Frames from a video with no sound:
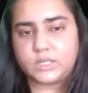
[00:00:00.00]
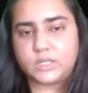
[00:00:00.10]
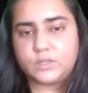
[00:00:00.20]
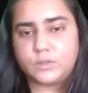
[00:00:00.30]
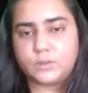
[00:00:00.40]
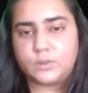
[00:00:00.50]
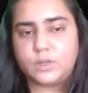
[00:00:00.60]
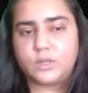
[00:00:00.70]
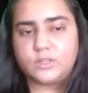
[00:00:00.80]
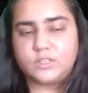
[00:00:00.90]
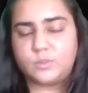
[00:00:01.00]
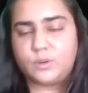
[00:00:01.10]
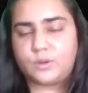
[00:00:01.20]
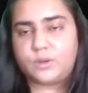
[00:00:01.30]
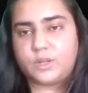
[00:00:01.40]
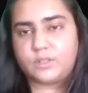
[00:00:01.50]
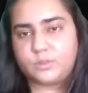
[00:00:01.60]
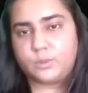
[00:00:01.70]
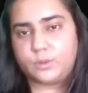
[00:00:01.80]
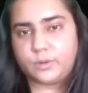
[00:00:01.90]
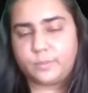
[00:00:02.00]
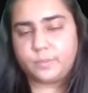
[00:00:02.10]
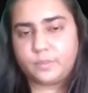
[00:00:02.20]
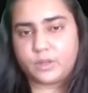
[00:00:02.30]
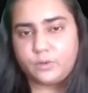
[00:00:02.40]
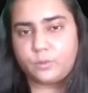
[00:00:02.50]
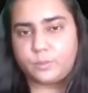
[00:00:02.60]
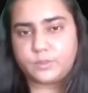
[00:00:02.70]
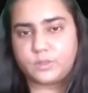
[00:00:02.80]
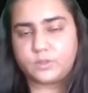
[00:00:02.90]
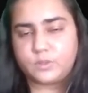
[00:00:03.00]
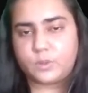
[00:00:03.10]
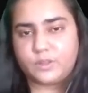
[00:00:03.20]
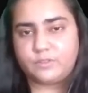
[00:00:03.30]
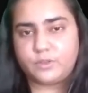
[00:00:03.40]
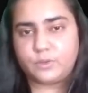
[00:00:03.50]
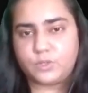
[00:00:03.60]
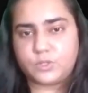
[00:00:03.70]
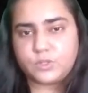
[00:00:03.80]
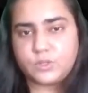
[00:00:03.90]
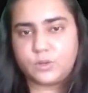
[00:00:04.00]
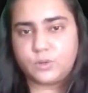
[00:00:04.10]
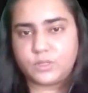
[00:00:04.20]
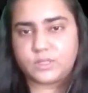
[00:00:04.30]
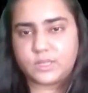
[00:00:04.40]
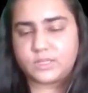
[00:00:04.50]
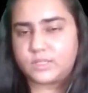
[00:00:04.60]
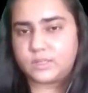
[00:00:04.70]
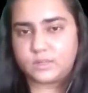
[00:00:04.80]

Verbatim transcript: it into smaller and smaller groups. So if you just notice, let's